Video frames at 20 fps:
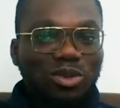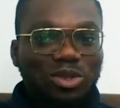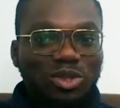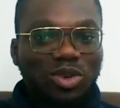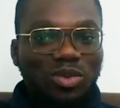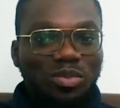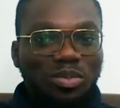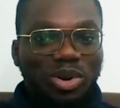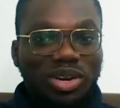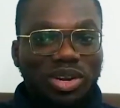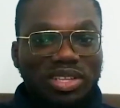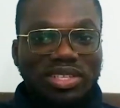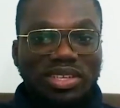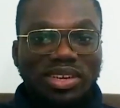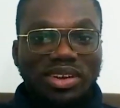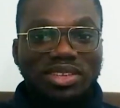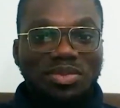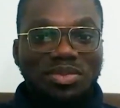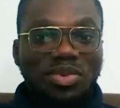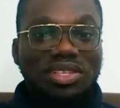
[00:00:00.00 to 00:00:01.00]
new
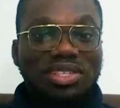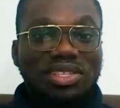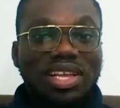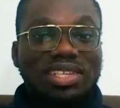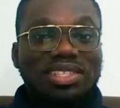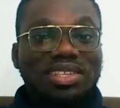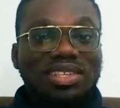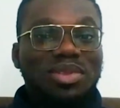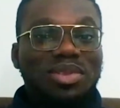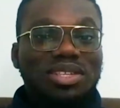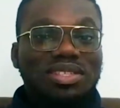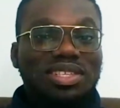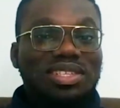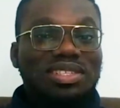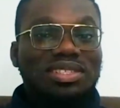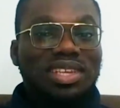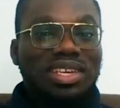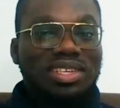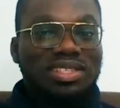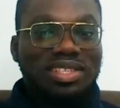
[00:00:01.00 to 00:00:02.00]
political space that simply
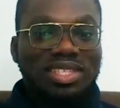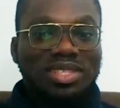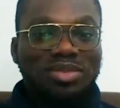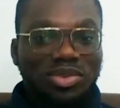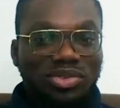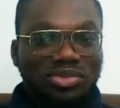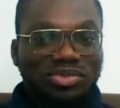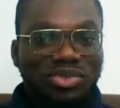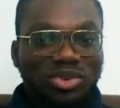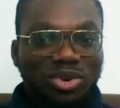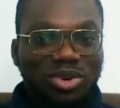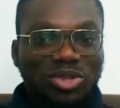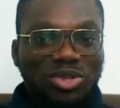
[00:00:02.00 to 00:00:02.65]
didn't exist before.